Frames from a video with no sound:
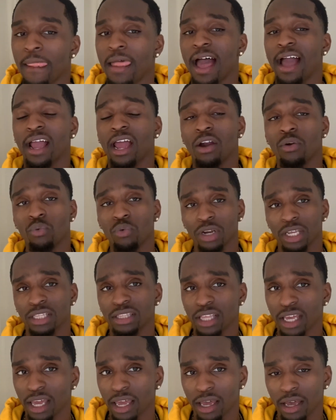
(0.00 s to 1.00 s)
I got really
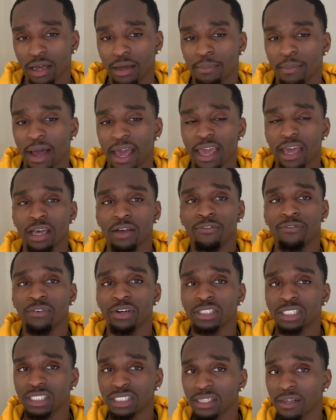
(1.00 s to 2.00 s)
thick hair. My hair
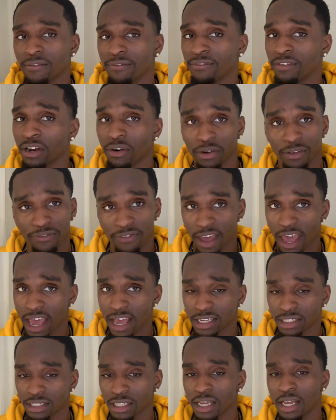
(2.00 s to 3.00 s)
frizzes up very
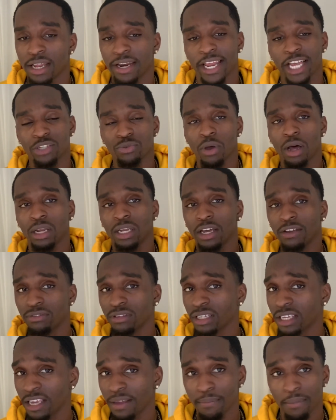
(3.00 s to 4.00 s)
fast. That's why I love to
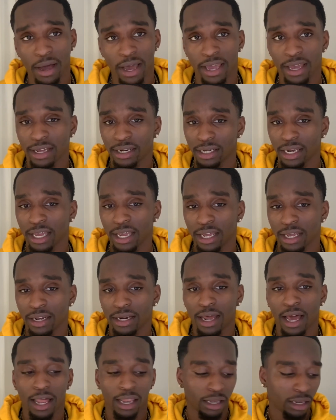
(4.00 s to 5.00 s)
keep my hair laid.
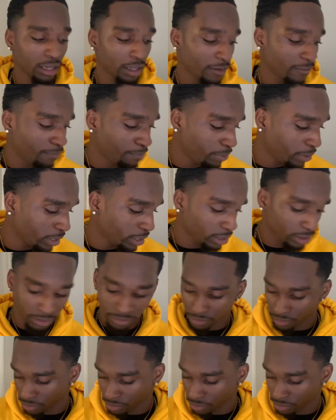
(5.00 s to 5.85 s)
I love putting